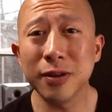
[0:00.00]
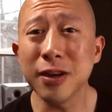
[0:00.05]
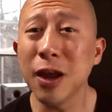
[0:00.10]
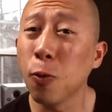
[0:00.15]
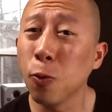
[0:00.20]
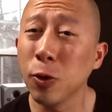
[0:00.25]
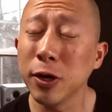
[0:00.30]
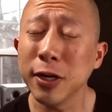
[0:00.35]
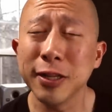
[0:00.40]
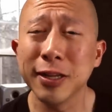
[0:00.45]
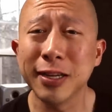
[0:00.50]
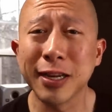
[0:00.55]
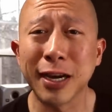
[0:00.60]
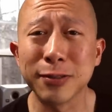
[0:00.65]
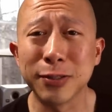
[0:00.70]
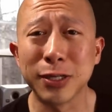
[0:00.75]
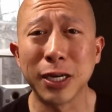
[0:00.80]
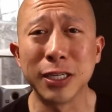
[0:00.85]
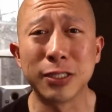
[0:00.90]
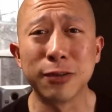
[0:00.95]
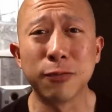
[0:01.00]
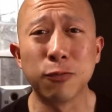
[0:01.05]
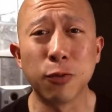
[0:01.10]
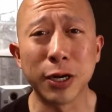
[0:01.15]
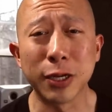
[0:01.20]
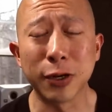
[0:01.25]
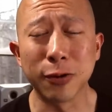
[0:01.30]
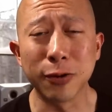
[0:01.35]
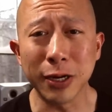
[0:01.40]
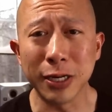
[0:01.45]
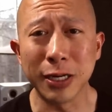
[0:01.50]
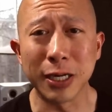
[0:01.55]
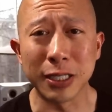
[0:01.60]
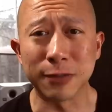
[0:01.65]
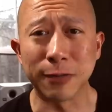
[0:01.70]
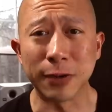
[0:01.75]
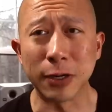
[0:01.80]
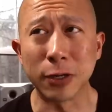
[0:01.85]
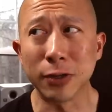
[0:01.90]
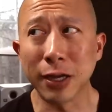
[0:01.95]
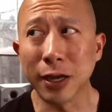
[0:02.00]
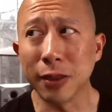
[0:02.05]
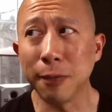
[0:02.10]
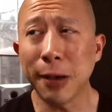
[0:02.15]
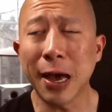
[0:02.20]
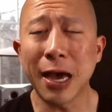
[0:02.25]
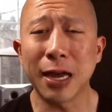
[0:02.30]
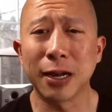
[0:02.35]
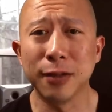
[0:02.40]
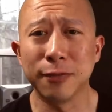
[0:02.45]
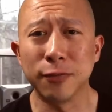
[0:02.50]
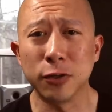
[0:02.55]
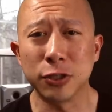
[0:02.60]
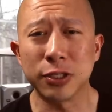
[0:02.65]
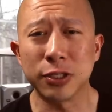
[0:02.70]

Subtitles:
Now, one of the downsides of running your index finger down the paddle of your